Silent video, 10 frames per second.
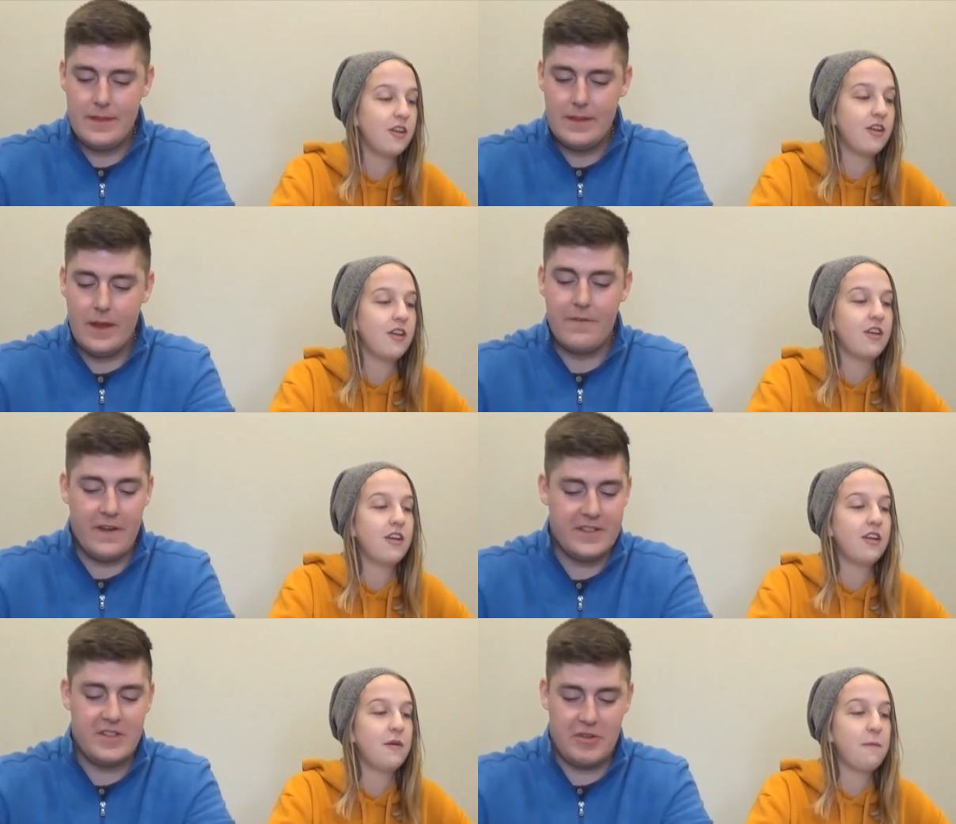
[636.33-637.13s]
Speaker 1: A
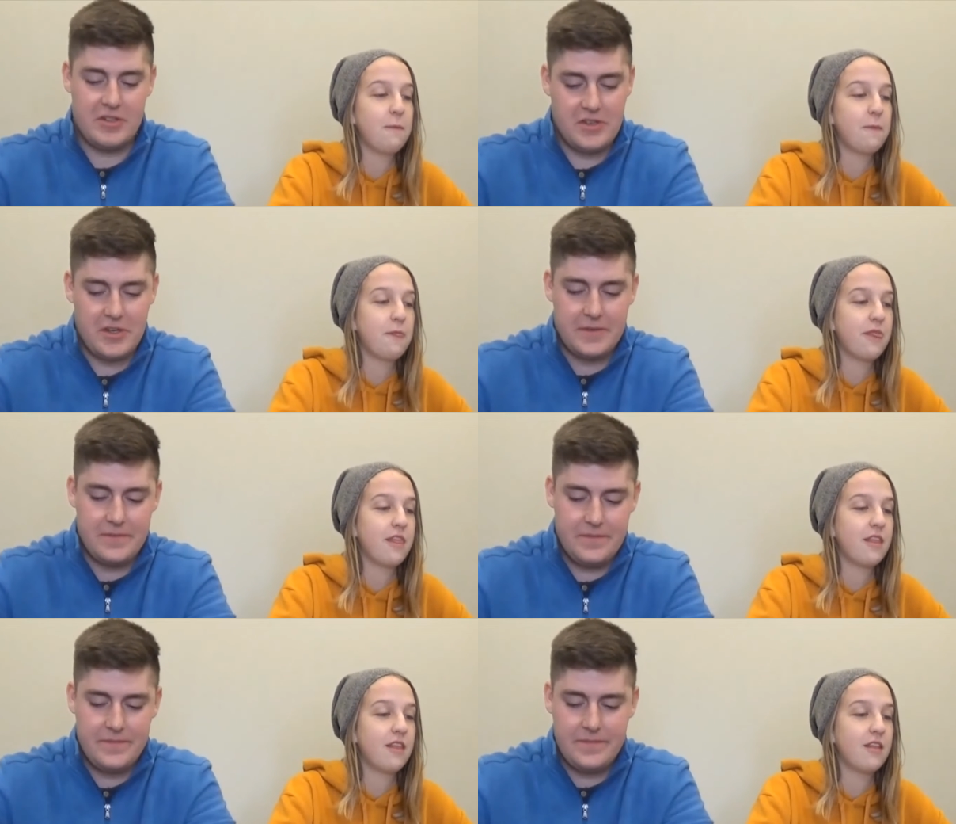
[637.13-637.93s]
fancy restaurant.
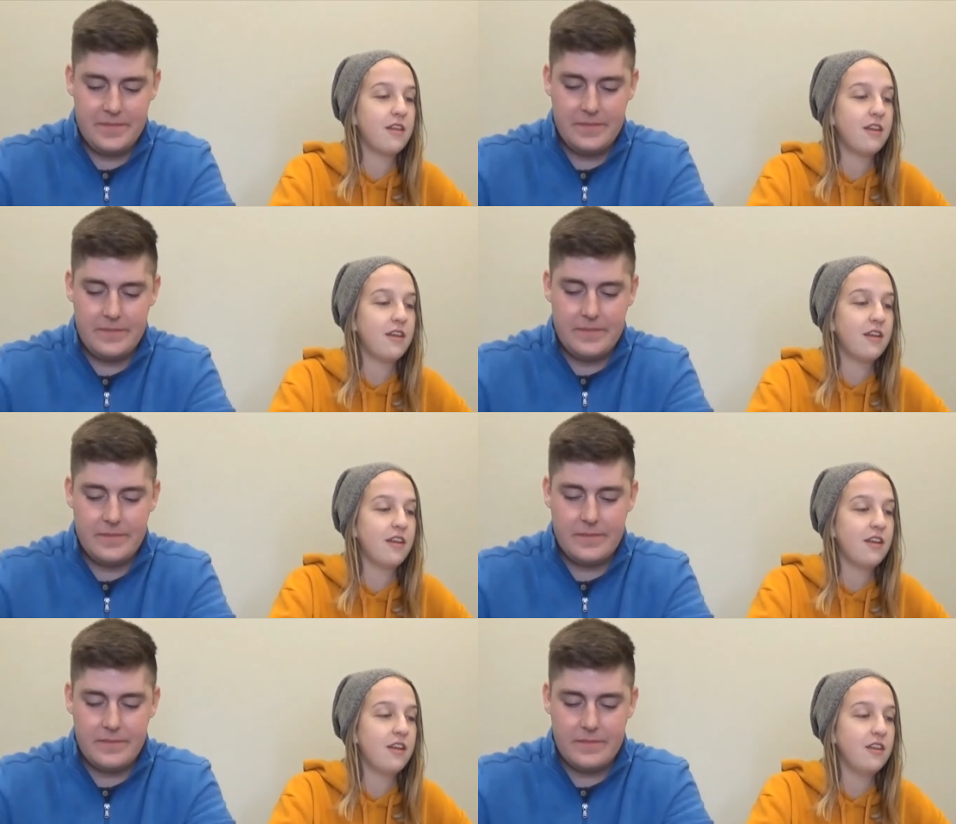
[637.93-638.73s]

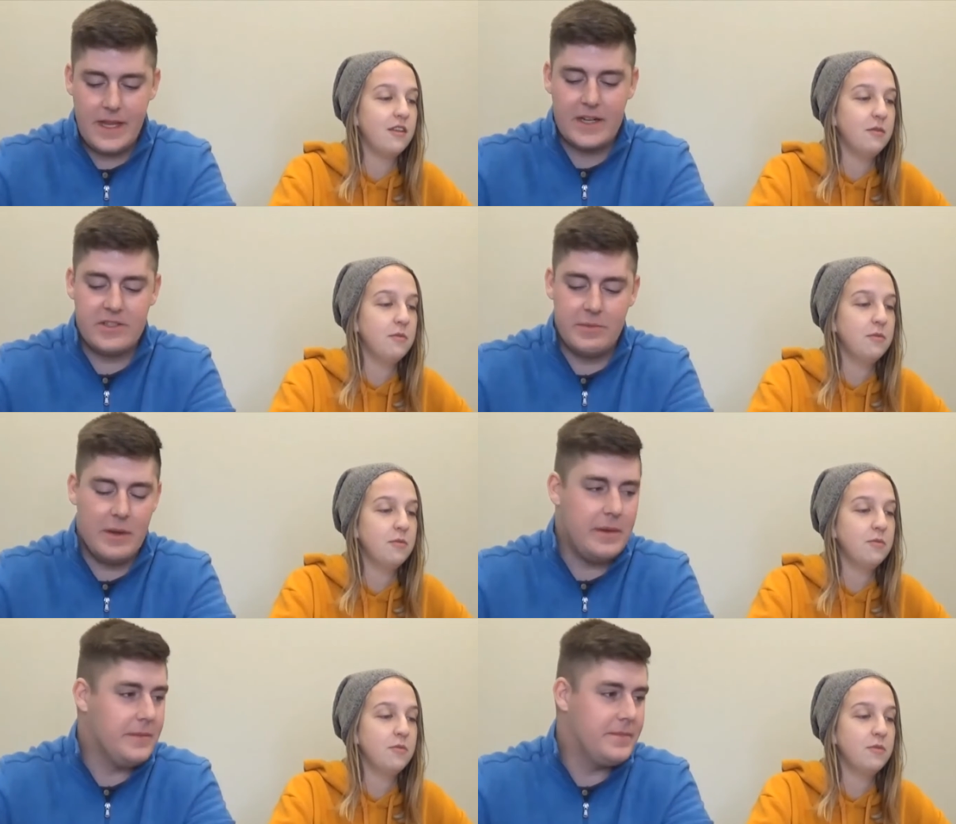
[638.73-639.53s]
Actually,
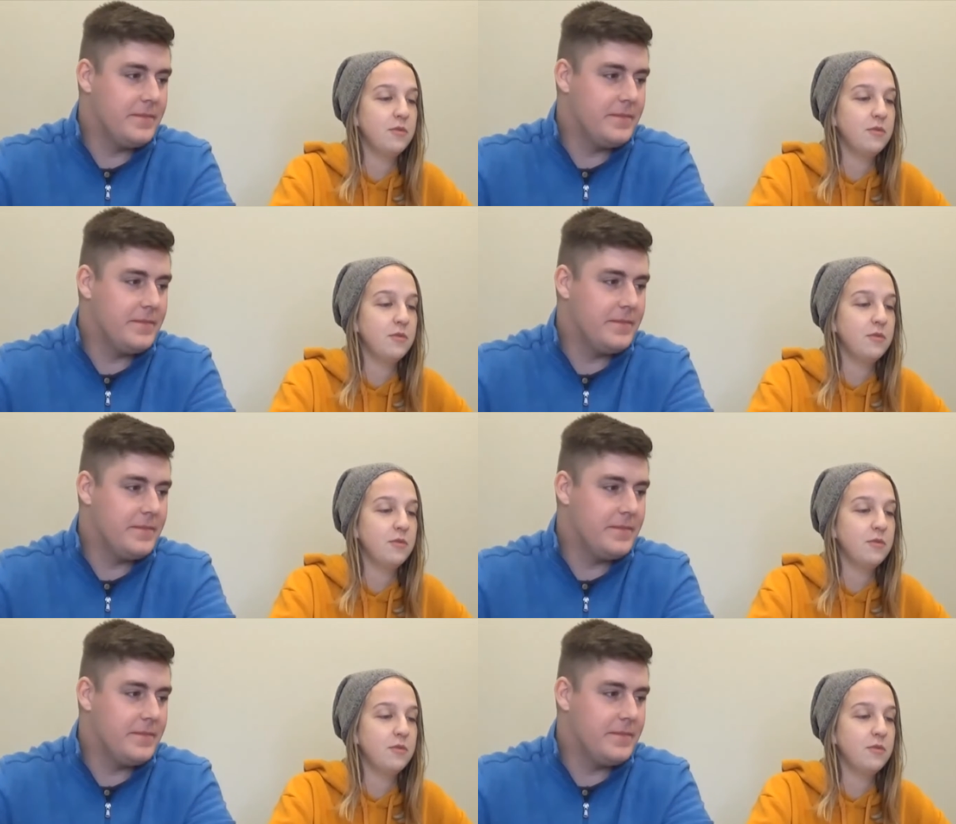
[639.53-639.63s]
maybe